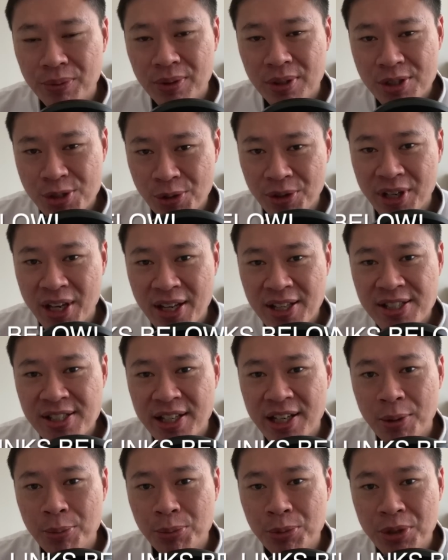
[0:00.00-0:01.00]
So again,
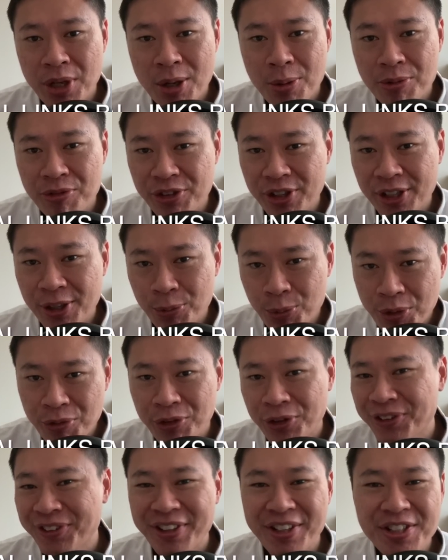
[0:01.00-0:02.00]
sign up today with the
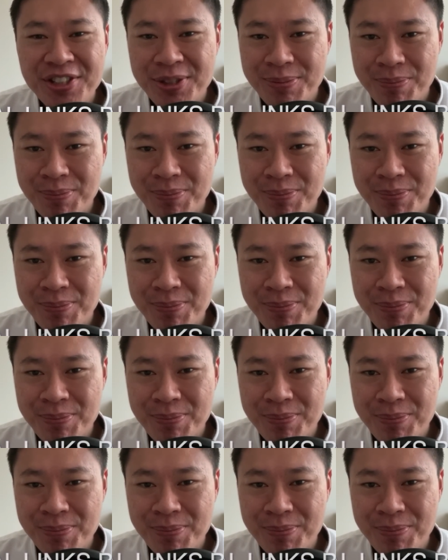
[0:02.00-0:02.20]
referral links